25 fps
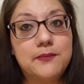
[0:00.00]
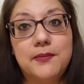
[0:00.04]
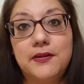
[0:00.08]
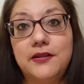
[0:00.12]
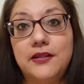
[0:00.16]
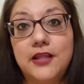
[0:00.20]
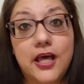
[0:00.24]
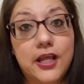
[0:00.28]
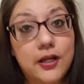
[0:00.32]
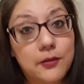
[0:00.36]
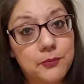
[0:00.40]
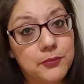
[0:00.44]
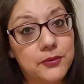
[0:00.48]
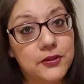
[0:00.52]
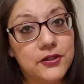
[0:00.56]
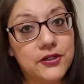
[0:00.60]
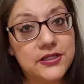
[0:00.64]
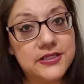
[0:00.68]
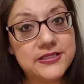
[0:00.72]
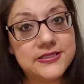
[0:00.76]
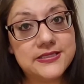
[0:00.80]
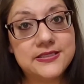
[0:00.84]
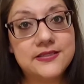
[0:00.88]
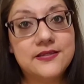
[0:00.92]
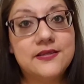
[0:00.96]
up a lot of
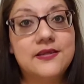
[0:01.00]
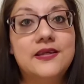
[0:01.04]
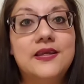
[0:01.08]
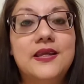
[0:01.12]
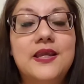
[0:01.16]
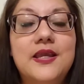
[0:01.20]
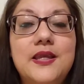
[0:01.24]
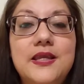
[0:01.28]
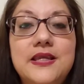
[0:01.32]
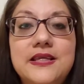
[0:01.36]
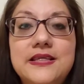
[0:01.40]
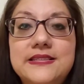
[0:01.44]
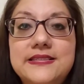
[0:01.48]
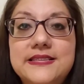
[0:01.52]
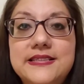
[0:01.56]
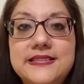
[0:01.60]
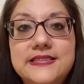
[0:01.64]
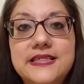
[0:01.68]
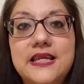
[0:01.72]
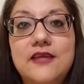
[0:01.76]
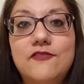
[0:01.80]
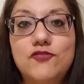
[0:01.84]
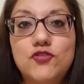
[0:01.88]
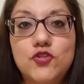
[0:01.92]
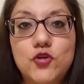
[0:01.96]
books
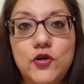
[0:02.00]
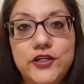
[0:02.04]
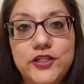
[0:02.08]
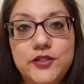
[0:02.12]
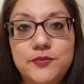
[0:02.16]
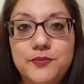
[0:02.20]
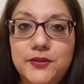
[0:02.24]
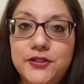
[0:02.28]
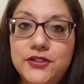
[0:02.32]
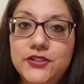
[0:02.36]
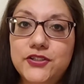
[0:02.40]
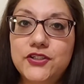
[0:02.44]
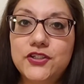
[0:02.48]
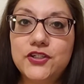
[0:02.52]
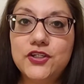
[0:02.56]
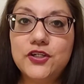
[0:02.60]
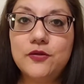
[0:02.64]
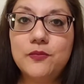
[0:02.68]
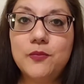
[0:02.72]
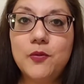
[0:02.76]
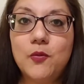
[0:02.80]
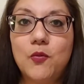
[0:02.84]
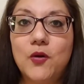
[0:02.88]
since I've joined BookTube,